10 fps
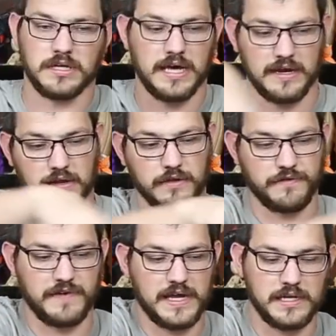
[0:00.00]
Had another
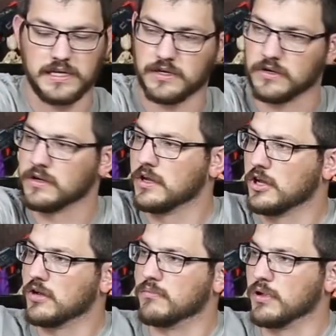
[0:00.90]
fan in here,
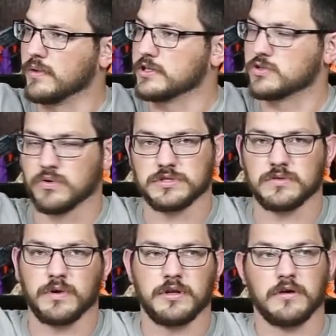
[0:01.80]
blowing towards
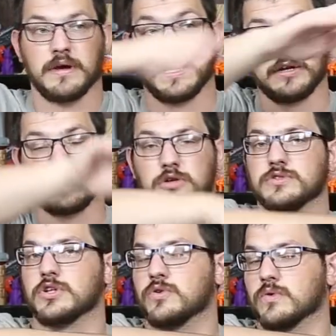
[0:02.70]
the window, and I'd
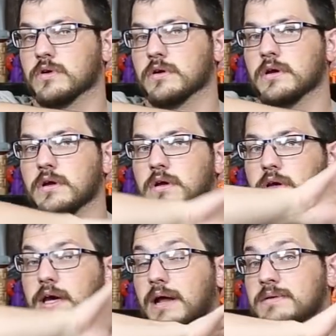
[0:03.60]
close the door,
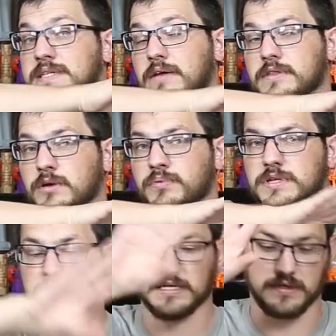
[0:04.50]
and I was out there
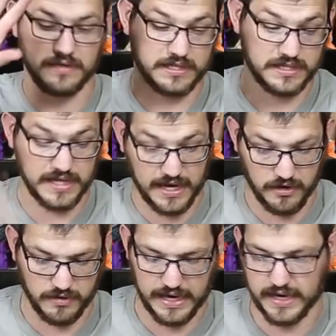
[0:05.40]
printing. This
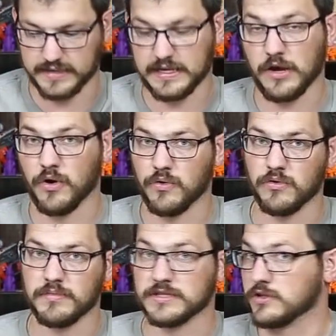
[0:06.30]
now has a
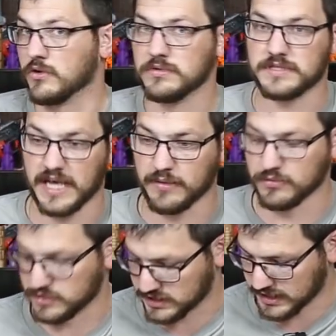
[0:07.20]
home, its own
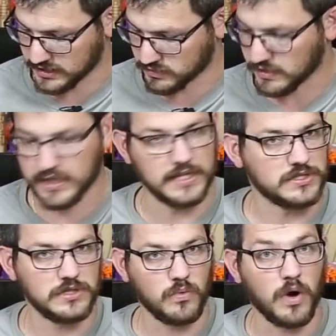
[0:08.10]
table, just like this one,
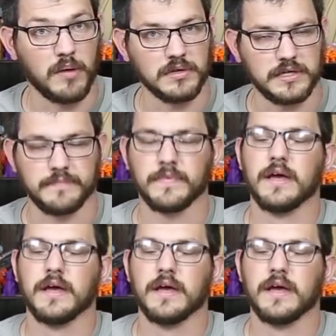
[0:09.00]
nice and wobbly.